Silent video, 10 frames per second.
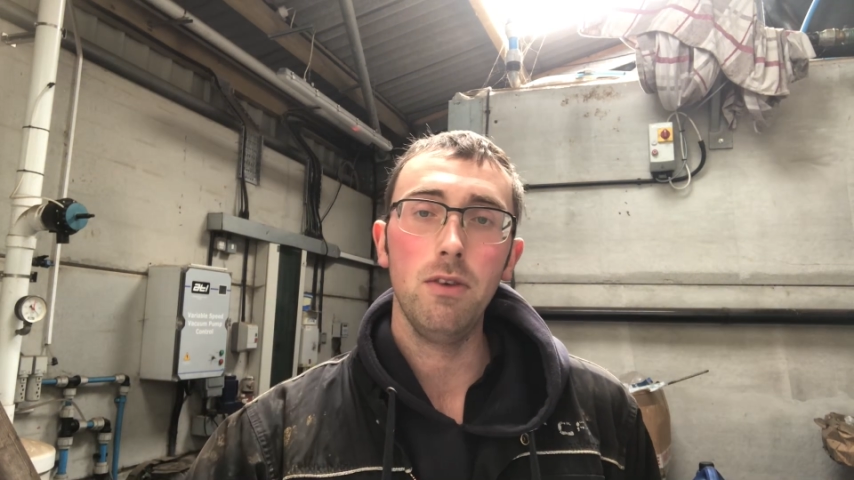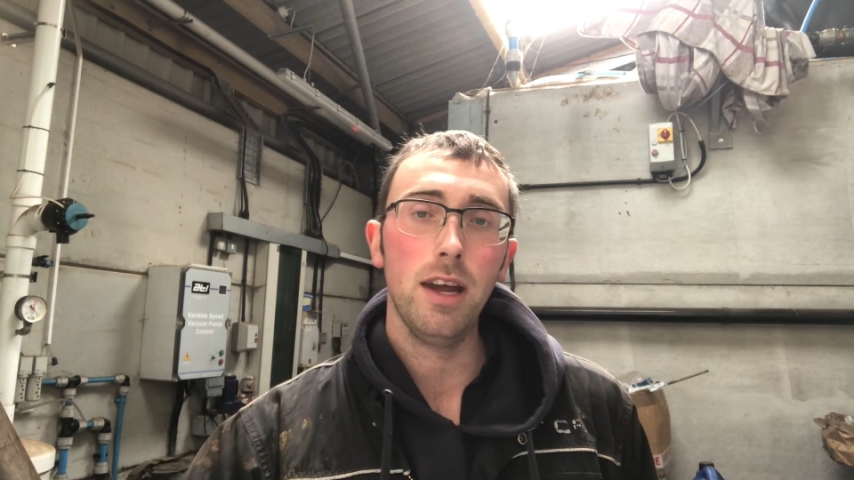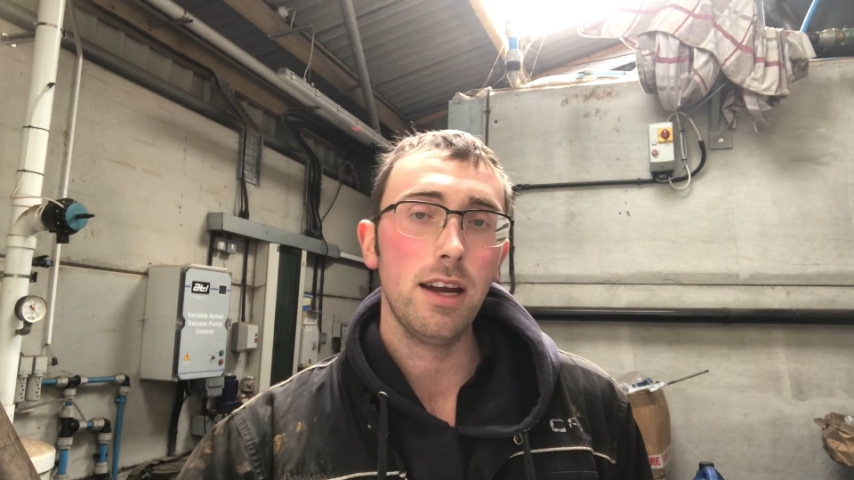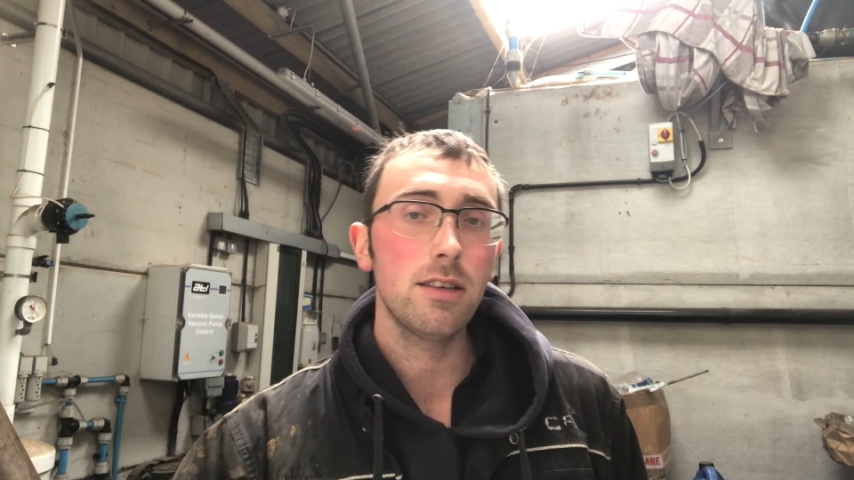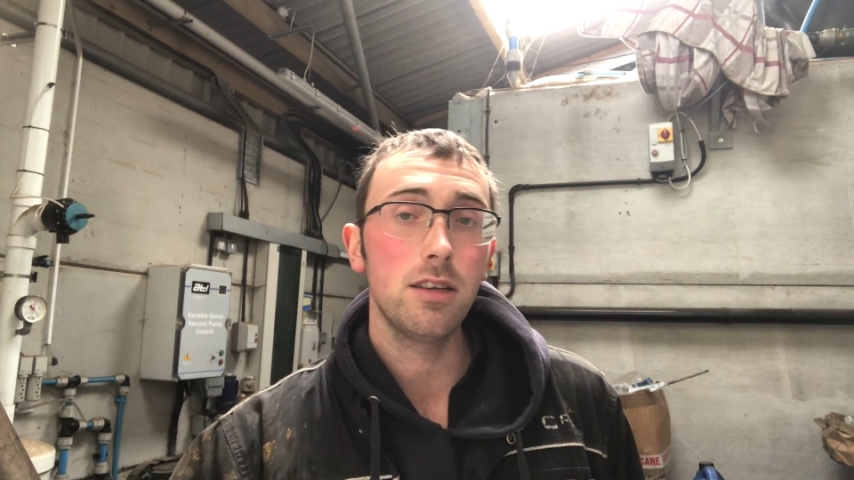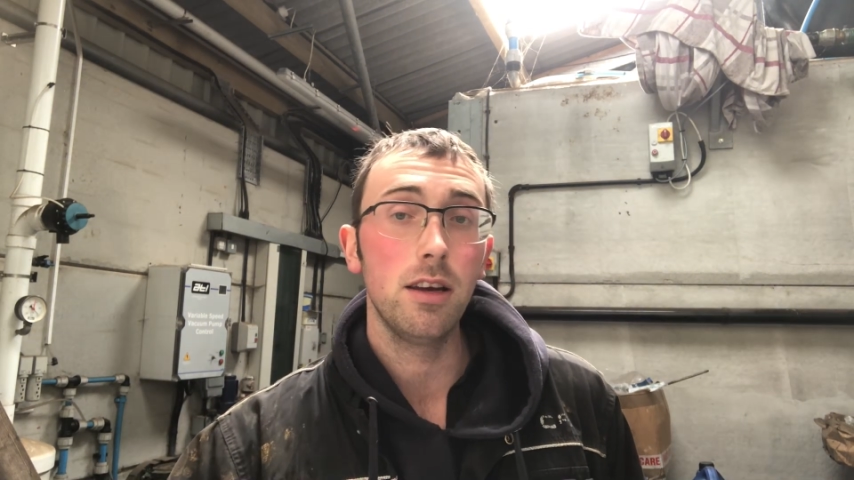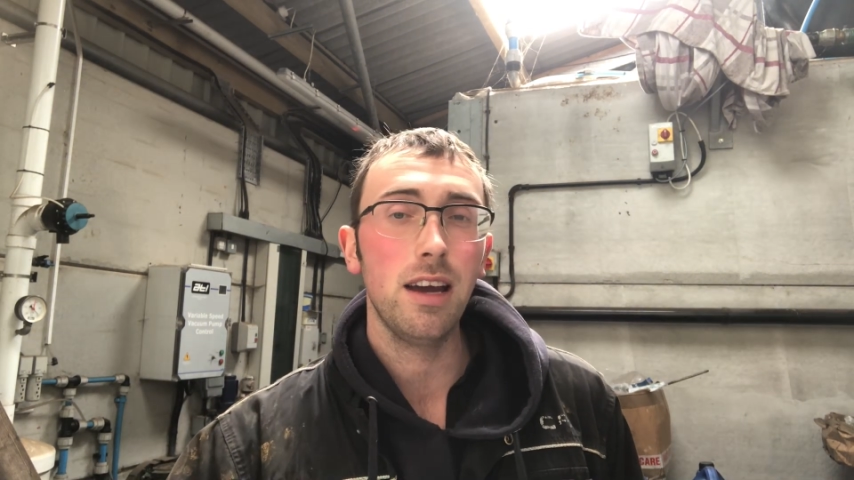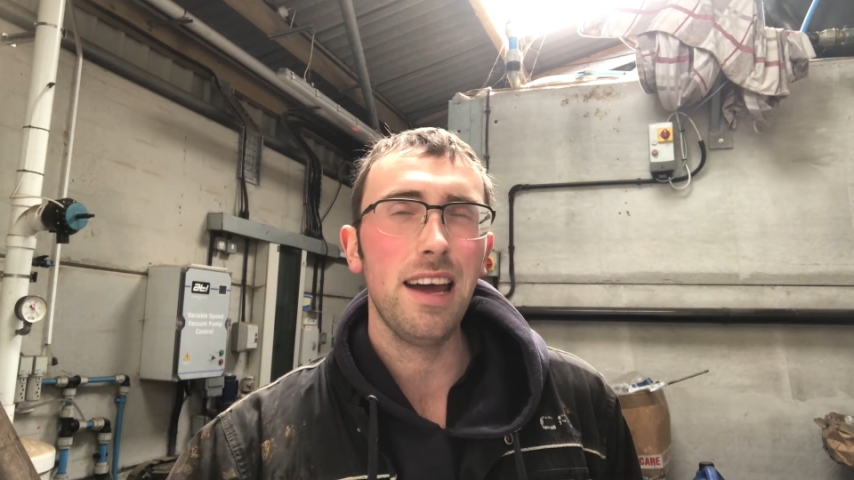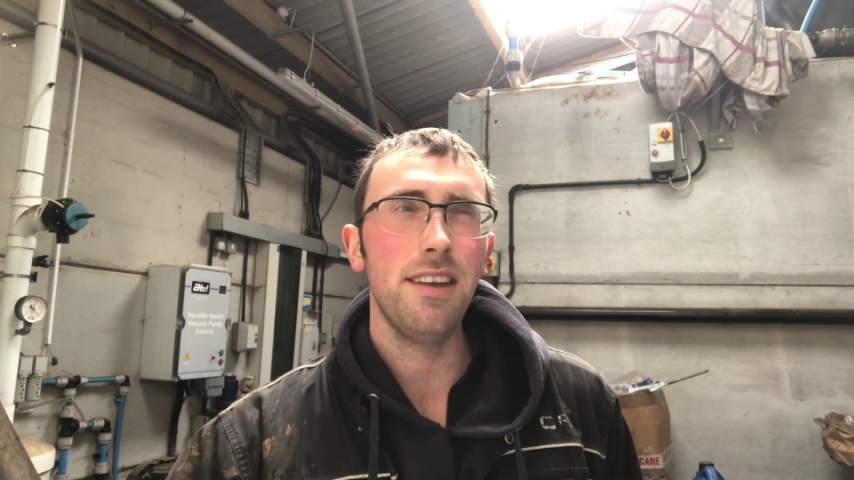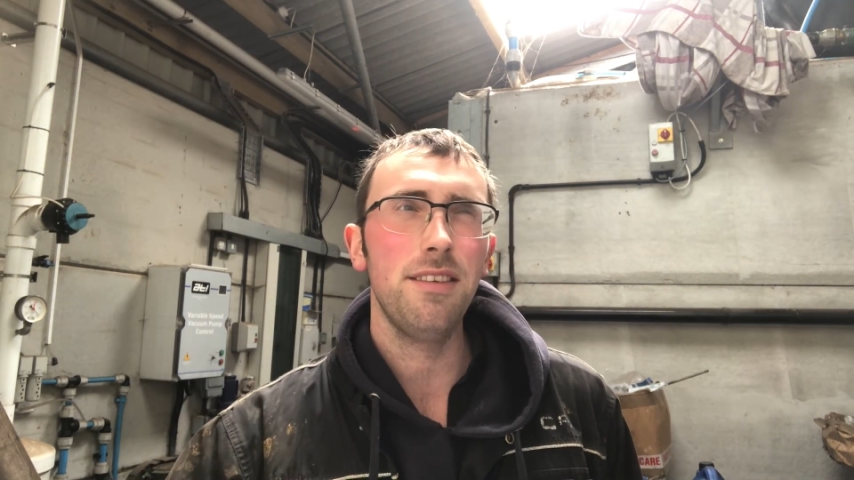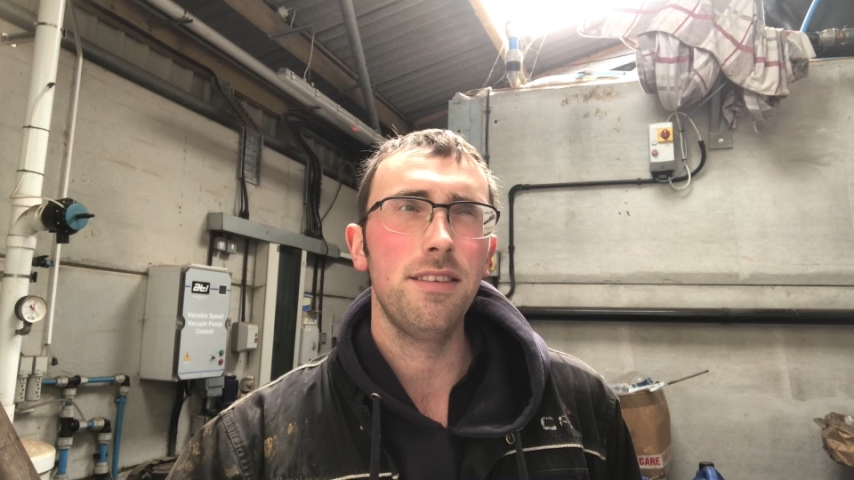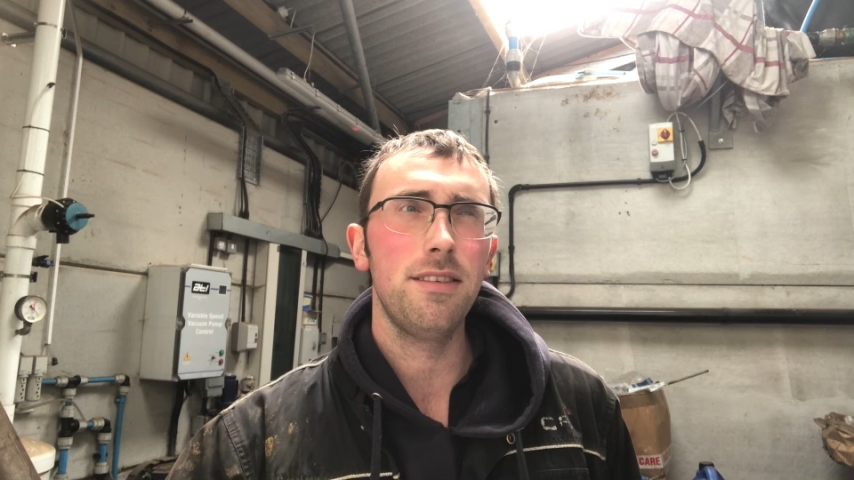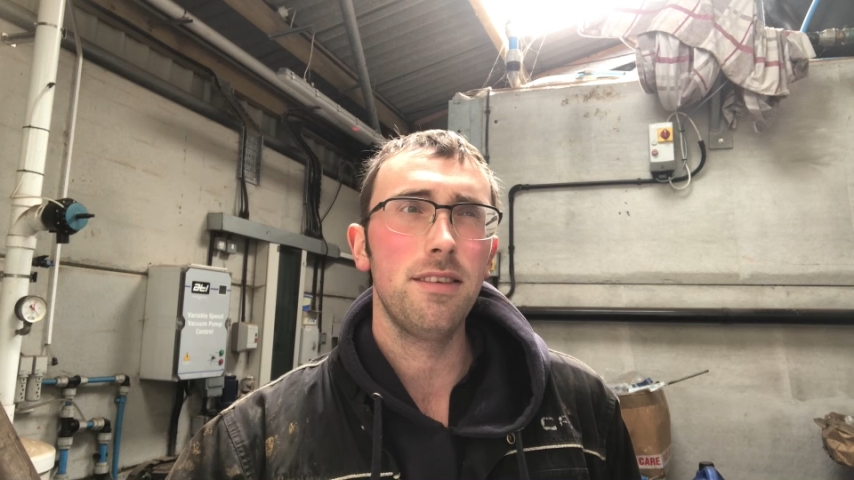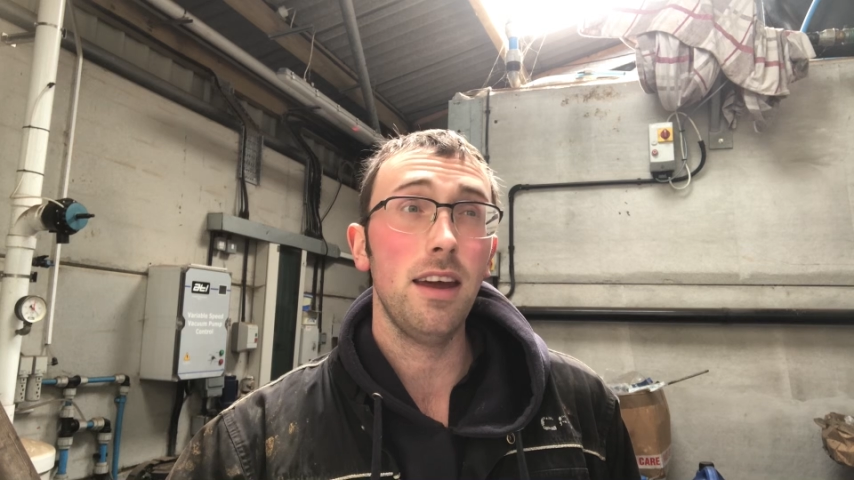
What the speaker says: reactor and